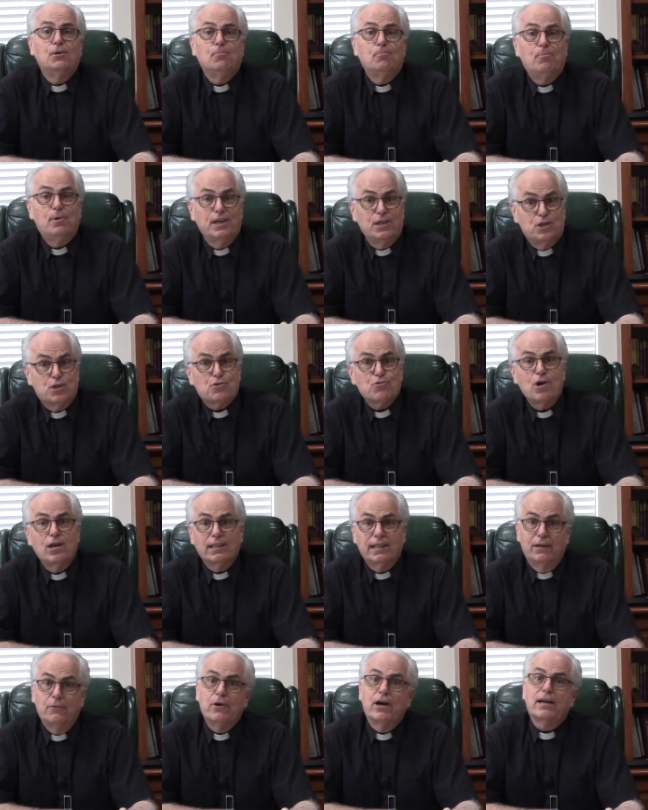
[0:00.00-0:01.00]
but he
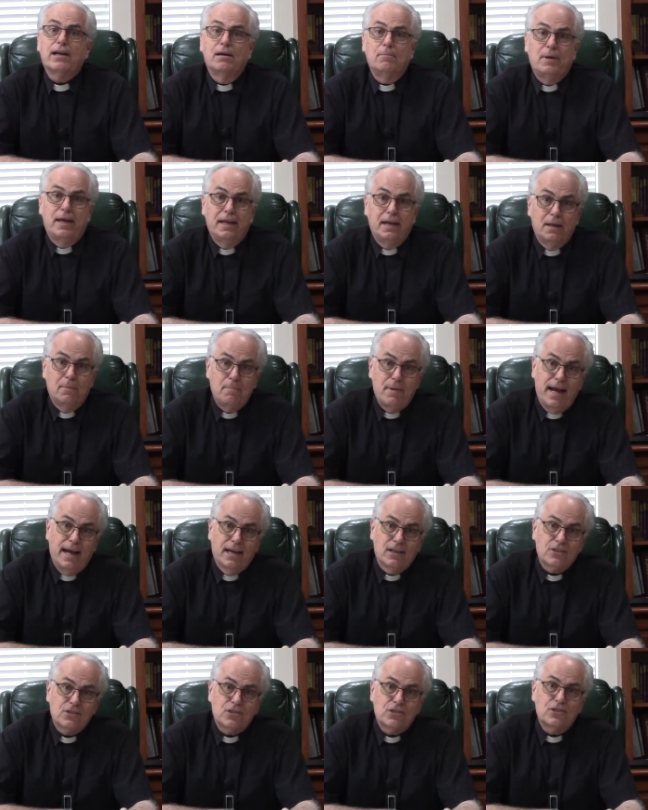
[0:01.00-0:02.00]
strongly recommended
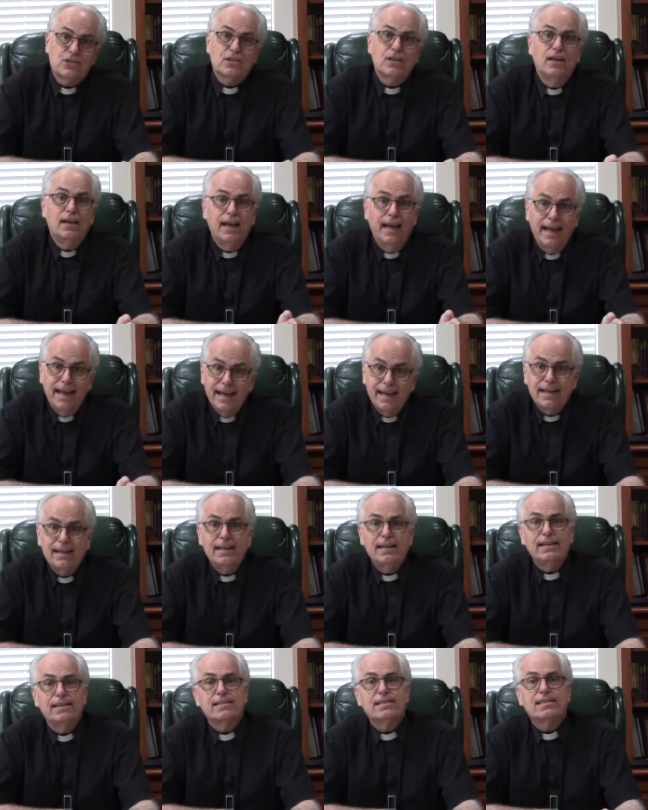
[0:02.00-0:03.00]
masks. And
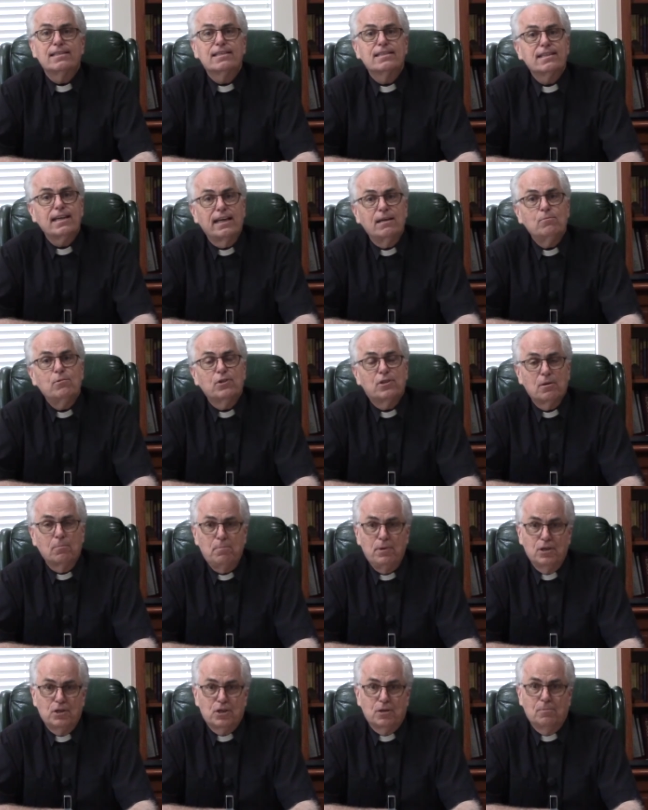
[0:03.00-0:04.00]
it is the same with the
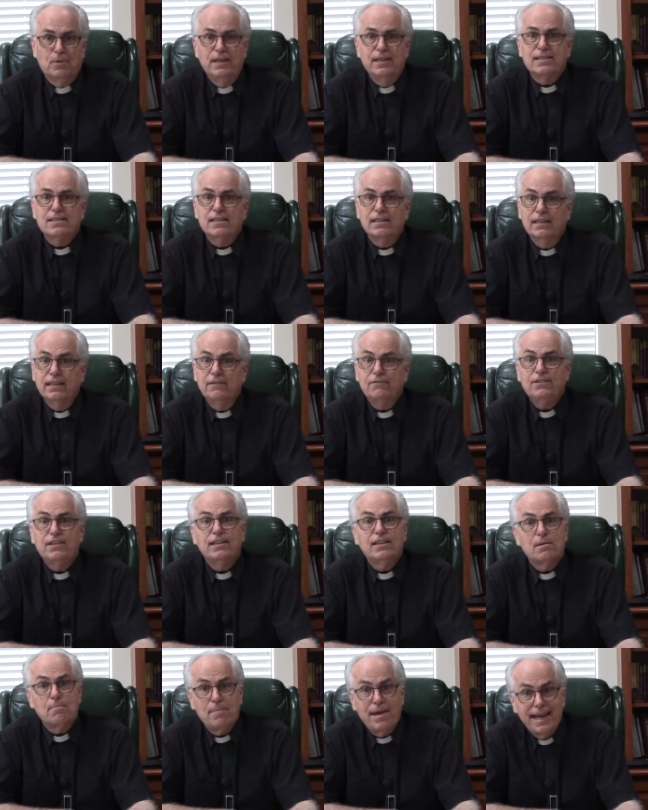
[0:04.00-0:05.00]
bishop. He has
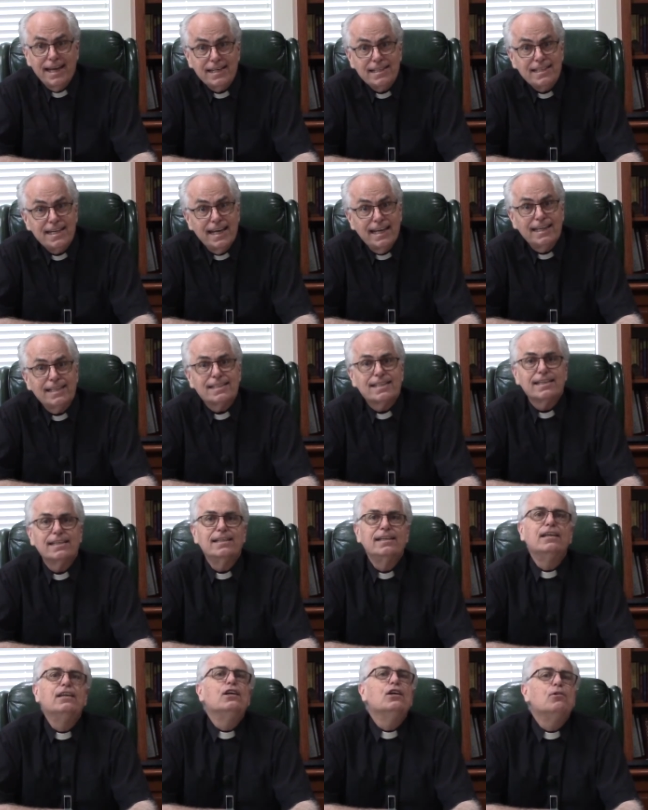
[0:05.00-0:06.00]
lifted the mandate,
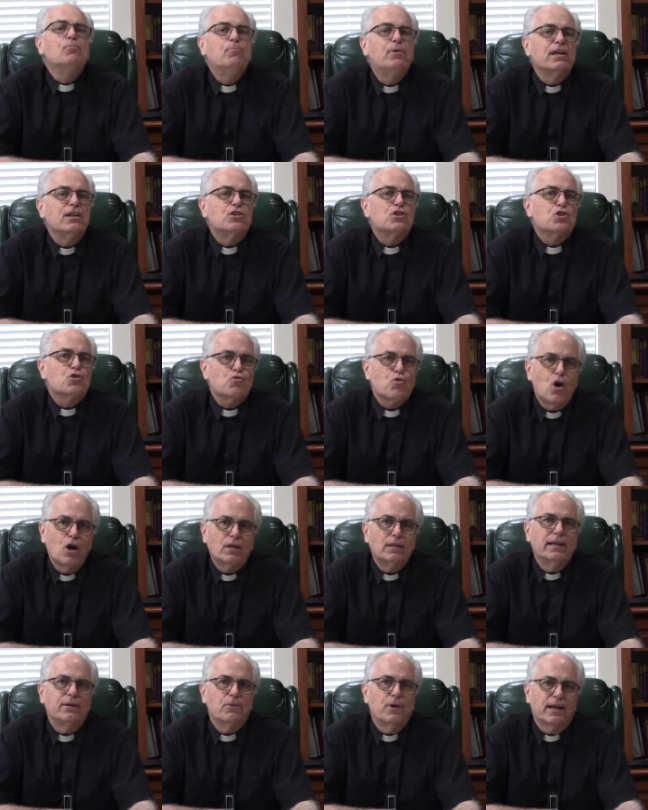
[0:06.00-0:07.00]
but he's
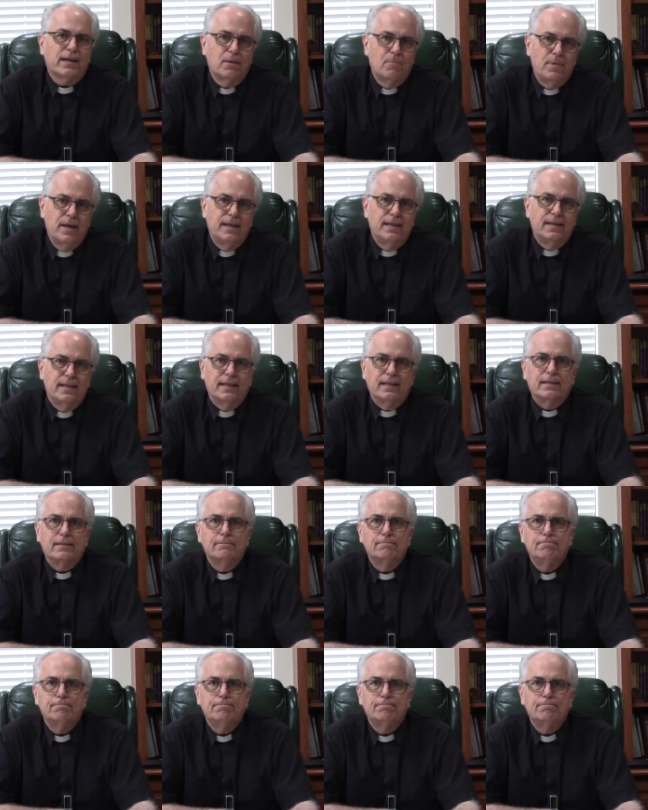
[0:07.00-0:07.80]
strongly recommending.